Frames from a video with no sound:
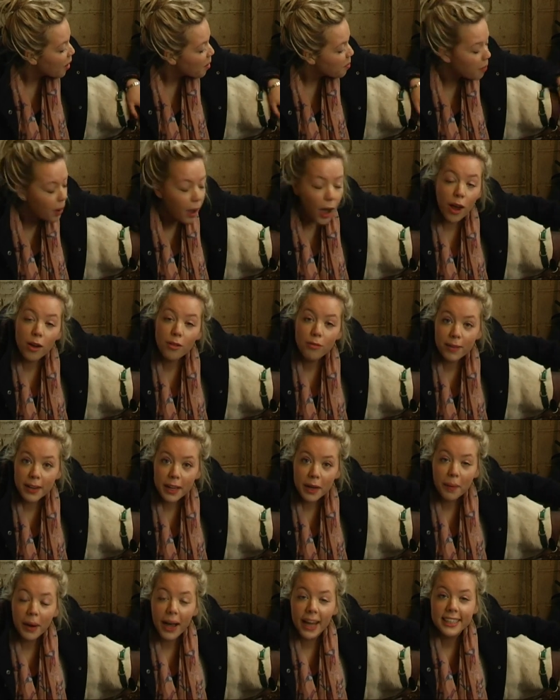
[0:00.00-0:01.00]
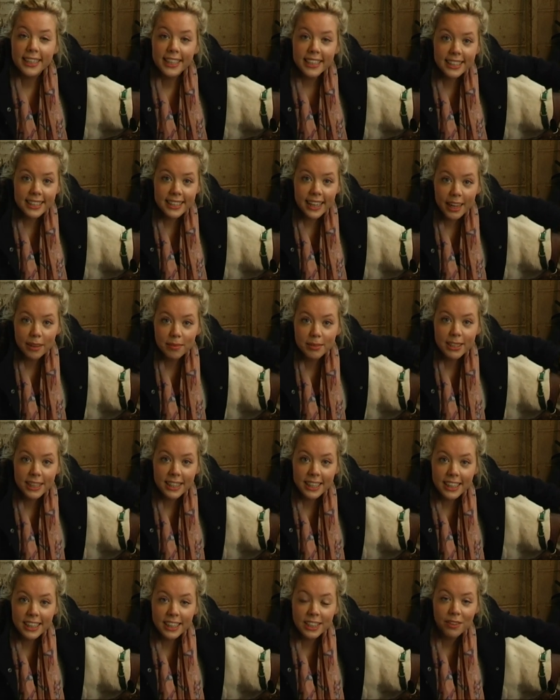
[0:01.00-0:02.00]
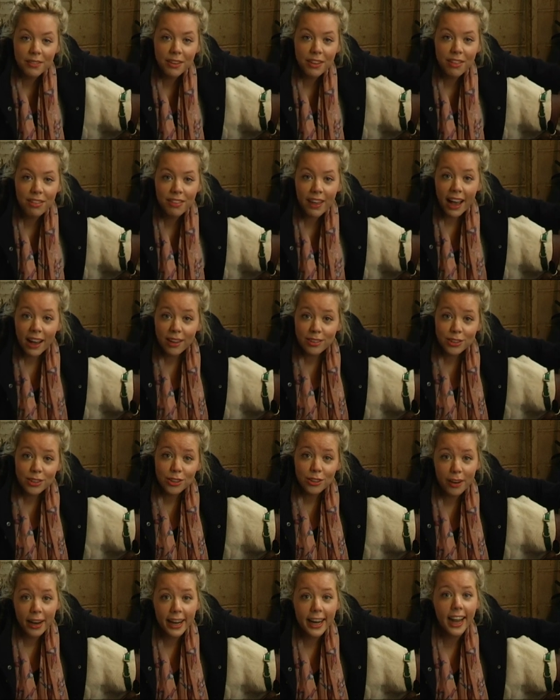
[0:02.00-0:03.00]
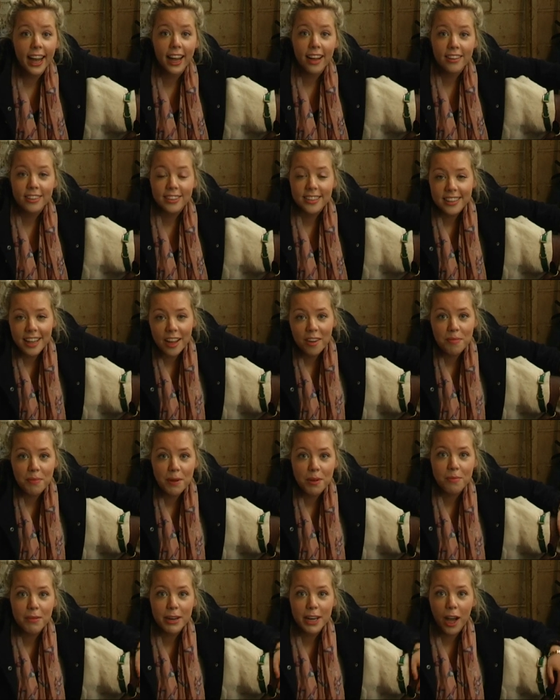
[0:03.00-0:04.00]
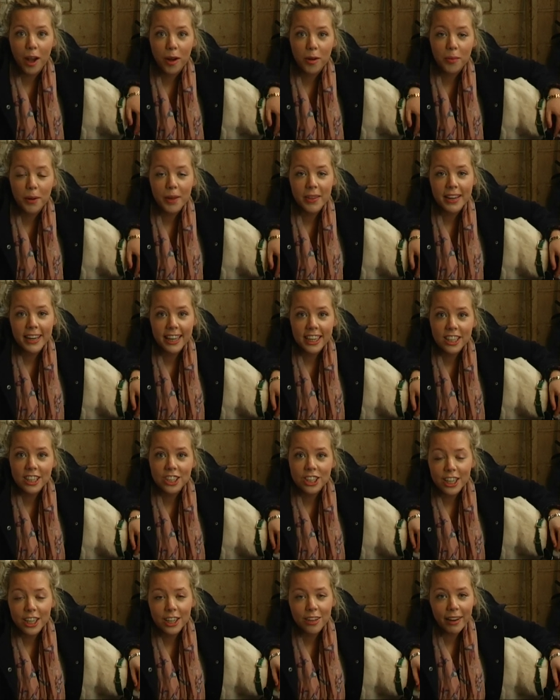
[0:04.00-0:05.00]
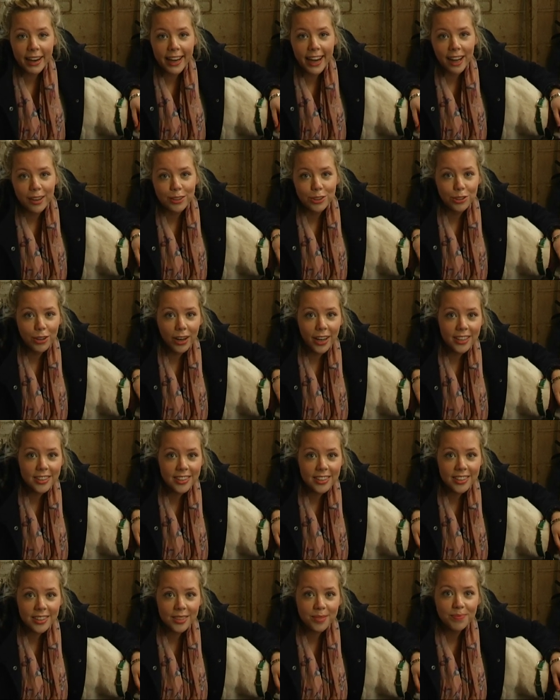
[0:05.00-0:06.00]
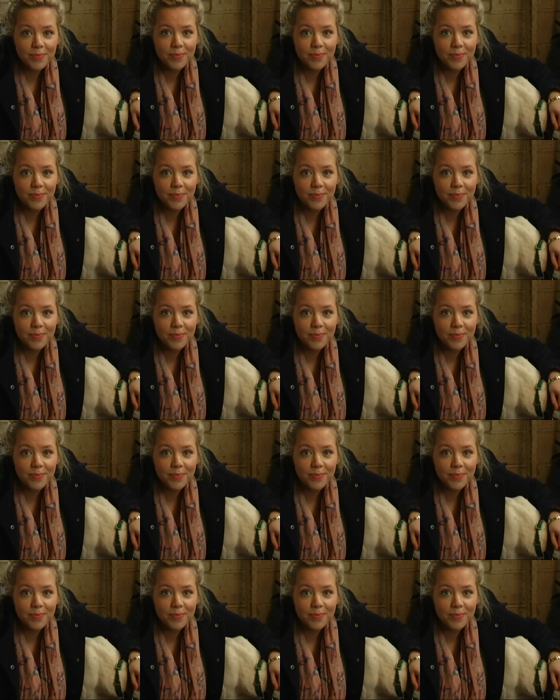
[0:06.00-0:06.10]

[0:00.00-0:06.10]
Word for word: but hopefully he'll add his name to the list of a thousand greyhounds that have been rehomed by the Lincolnshire Greyhound Trust.